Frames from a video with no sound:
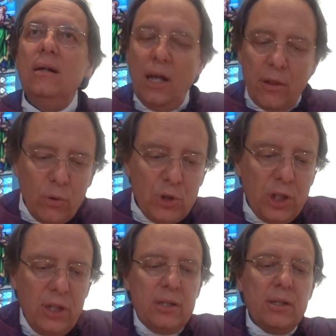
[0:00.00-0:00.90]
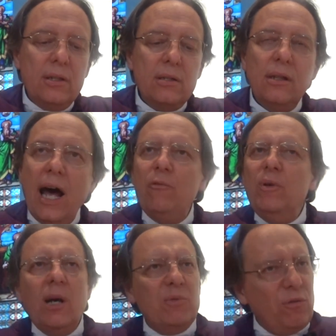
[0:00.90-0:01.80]
And through Jesus, life
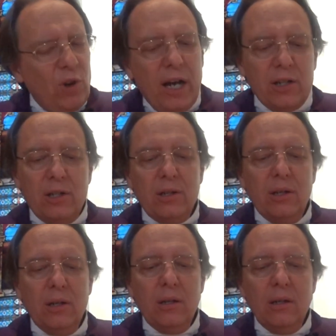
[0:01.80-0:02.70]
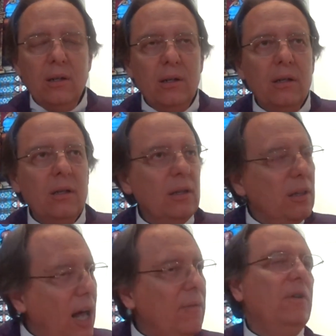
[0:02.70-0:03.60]
becomes fresh,
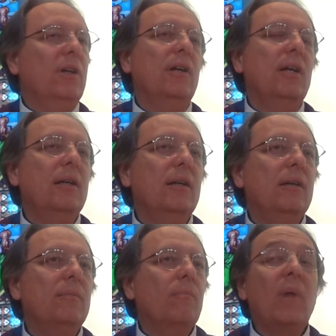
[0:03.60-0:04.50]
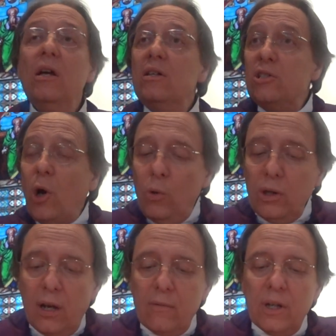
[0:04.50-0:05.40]
lovely, so
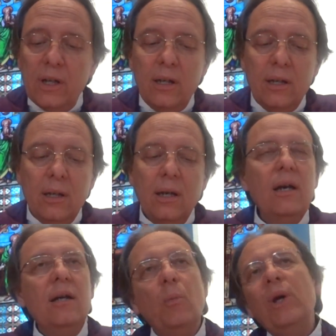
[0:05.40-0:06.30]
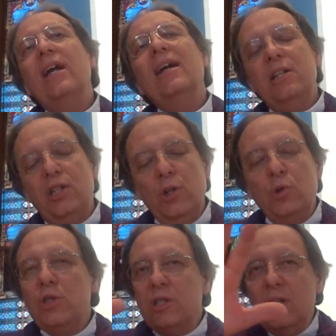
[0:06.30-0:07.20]
lovely we can continue
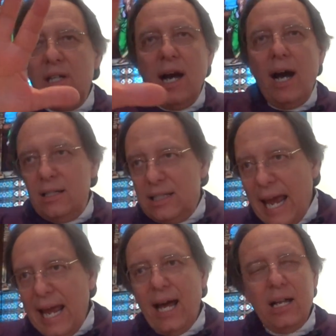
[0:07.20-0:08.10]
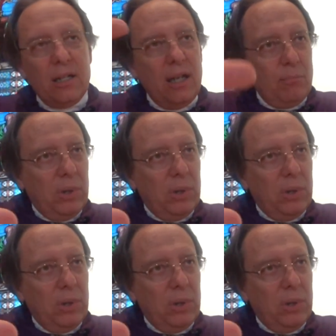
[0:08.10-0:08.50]
to see God's hand and